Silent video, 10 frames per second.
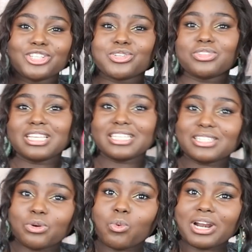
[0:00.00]
So
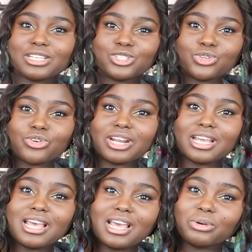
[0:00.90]
this, when I saw
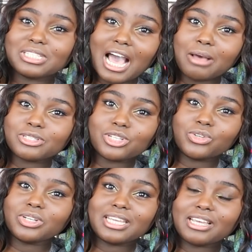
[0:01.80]
it,
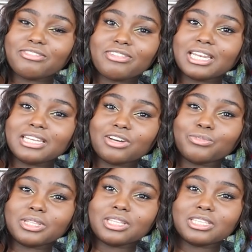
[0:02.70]
absolutely fell in
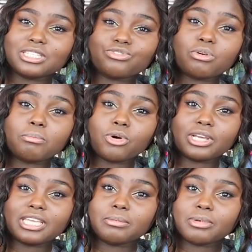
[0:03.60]
love with it. This is from
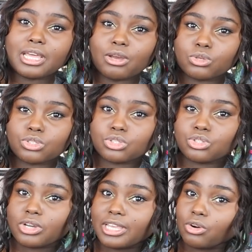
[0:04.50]
Monki, but they also
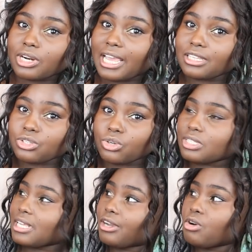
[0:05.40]
stock it on
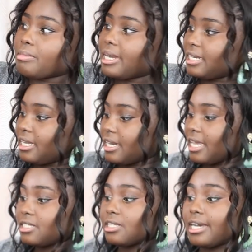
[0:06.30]
ASOS. I got mine in
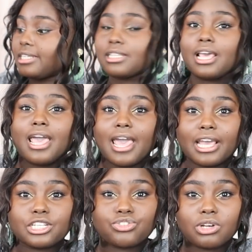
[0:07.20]
a size
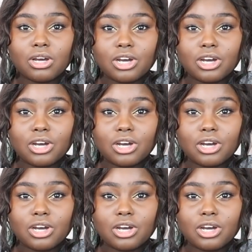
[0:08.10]
extra